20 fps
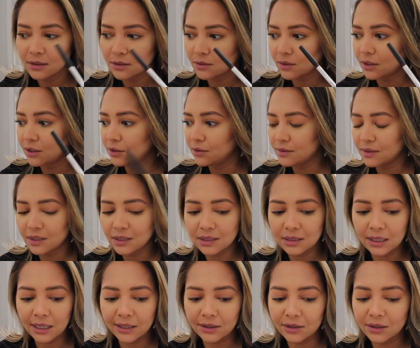So I use
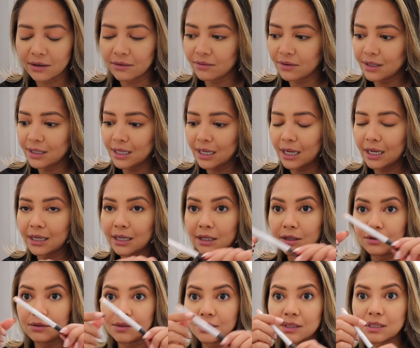his liner every day, and
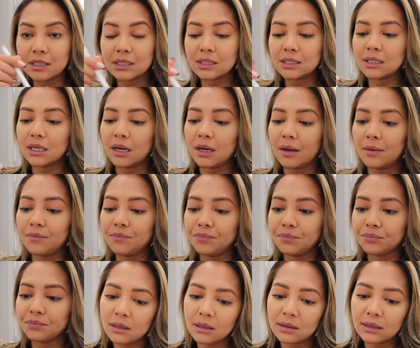I use this
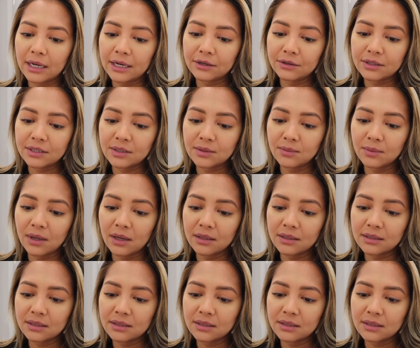liner as well.